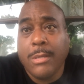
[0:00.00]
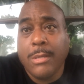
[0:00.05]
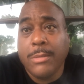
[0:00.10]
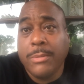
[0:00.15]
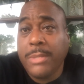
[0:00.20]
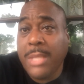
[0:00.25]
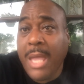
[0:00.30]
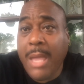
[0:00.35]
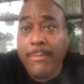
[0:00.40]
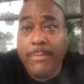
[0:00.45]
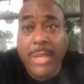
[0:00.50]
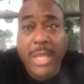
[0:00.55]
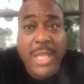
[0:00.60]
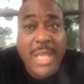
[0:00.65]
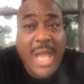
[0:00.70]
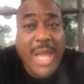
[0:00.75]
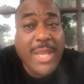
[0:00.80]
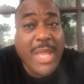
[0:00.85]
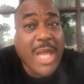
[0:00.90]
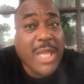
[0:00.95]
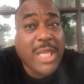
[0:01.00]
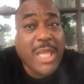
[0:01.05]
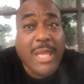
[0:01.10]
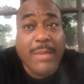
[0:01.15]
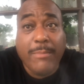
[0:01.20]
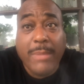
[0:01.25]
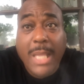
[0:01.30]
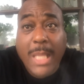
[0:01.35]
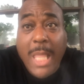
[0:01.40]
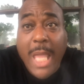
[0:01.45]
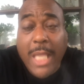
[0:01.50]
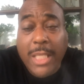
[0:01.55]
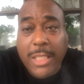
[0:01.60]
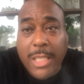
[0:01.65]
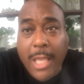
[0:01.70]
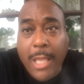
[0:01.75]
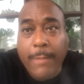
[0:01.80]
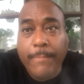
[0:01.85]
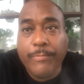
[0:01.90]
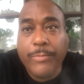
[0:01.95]
Not me. Y'all not getting me like
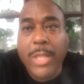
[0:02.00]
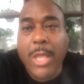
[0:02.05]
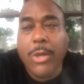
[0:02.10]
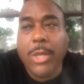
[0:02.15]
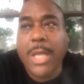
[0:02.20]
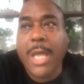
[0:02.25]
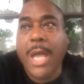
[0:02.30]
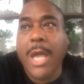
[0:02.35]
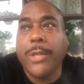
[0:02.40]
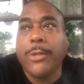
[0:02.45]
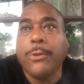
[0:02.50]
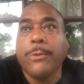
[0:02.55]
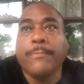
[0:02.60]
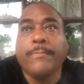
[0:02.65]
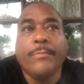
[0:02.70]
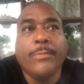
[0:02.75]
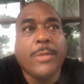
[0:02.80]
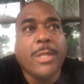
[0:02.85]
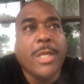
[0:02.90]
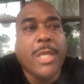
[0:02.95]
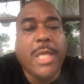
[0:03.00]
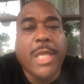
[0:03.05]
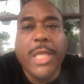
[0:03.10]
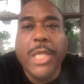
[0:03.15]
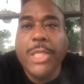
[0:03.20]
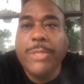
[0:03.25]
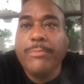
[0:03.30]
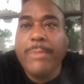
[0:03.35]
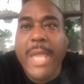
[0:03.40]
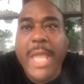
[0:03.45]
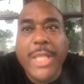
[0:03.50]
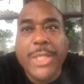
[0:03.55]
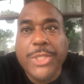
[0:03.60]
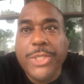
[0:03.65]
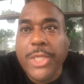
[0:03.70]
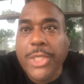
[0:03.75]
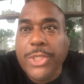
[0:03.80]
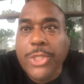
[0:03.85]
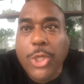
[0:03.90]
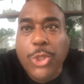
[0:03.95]
that. Now, Conor, he's made
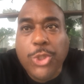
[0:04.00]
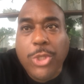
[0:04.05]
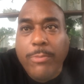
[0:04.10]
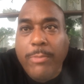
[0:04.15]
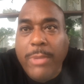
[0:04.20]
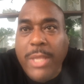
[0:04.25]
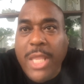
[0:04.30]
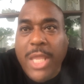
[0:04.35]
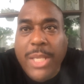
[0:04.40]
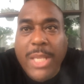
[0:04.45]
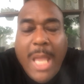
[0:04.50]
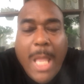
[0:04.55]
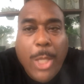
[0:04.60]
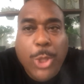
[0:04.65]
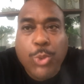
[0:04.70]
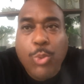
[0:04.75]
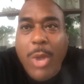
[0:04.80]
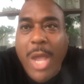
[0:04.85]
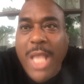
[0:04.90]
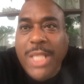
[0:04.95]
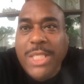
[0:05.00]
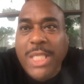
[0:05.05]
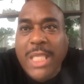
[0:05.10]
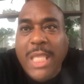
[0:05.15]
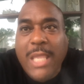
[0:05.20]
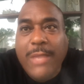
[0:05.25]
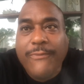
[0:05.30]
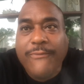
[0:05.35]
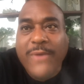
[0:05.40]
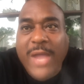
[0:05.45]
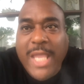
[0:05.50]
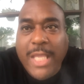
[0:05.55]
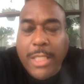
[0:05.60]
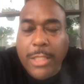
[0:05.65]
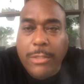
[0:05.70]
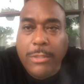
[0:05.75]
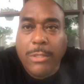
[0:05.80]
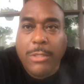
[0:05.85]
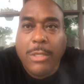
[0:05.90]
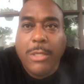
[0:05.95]
$600 million. Why does he keep
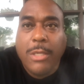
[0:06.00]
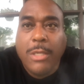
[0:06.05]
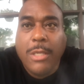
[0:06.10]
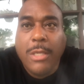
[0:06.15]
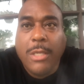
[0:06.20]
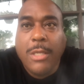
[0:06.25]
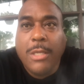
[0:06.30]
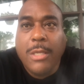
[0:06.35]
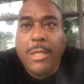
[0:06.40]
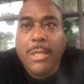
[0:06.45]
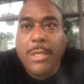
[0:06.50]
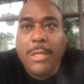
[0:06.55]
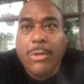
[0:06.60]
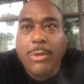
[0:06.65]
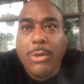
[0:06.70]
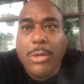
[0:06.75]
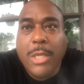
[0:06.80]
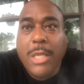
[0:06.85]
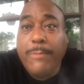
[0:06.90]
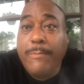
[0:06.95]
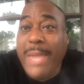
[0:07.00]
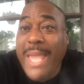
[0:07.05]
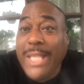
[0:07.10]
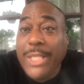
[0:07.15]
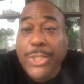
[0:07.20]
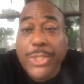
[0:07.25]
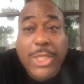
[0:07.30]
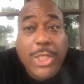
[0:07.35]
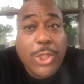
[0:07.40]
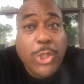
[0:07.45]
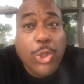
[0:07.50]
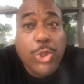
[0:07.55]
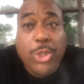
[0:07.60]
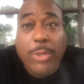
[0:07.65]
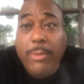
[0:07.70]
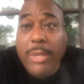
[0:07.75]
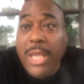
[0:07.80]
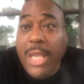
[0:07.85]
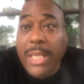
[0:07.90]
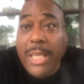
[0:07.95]
fighting? He made $600
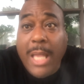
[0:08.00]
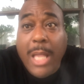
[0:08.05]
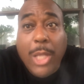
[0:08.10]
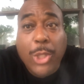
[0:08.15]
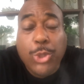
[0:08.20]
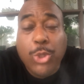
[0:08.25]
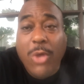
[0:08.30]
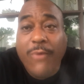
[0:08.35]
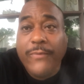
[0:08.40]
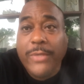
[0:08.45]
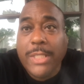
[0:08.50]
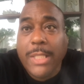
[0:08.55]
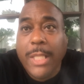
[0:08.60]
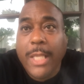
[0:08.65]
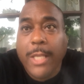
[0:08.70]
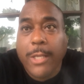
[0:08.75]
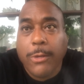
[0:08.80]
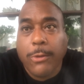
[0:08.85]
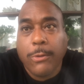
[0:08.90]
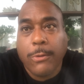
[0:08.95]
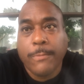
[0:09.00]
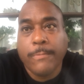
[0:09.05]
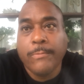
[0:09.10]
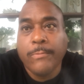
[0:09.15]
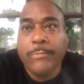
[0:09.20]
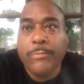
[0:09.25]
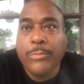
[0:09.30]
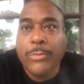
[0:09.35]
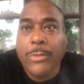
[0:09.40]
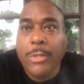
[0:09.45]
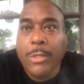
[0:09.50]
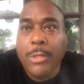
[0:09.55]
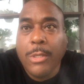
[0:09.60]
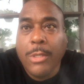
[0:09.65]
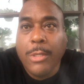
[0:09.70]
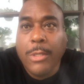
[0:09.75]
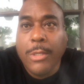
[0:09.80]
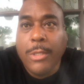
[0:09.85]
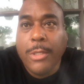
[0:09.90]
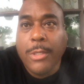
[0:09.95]
million off his liquor.
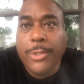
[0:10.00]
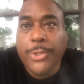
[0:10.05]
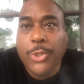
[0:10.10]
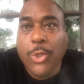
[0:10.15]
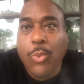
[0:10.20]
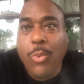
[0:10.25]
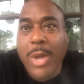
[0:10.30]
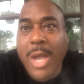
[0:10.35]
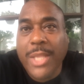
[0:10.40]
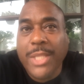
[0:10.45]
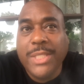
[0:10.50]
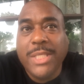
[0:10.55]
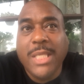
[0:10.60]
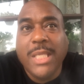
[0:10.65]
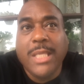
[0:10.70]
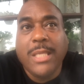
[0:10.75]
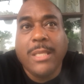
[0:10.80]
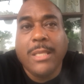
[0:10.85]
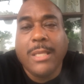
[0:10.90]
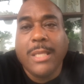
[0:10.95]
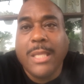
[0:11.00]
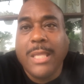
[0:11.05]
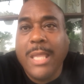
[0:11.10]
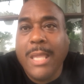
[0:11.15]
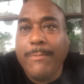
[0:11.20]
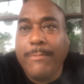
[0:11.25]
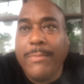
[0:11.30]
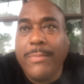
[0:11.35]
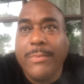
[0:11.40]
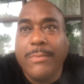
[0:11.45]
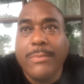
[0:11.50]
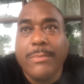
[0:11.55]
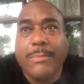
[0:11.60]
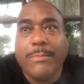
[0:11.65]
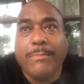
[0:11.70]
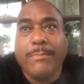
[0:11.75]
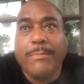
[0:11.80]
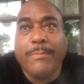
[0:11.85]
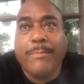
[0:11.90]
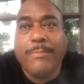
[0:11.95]
So why does he get
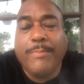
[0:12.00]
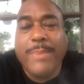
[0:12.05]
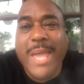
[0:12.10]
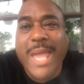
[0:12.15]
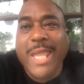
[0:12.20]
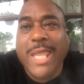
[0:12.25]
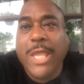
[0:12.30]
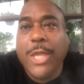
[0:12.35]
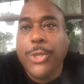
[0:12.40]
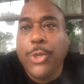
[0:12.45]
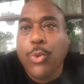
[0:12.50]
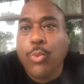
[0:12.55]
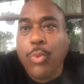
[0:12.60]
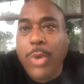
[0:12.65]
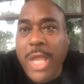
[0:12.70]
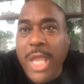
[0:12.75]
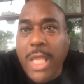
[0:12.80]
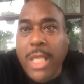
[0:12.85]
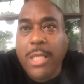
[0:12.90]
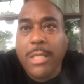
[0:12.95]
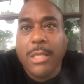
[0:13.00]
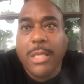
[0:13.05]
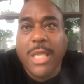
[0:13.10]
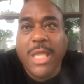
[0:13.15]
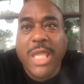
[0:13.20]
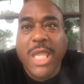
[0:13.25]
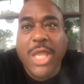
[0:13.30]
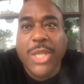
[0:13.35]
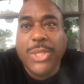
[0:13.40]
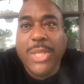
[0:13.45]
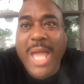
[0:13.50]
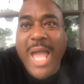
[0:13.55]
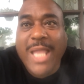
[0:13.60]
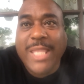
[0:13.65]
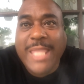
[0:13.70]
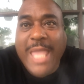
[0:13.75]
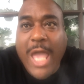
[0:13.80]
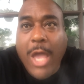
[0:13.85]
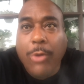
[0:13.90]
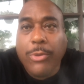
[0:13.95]
back in the ring and get
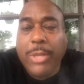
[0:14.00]
knocked out?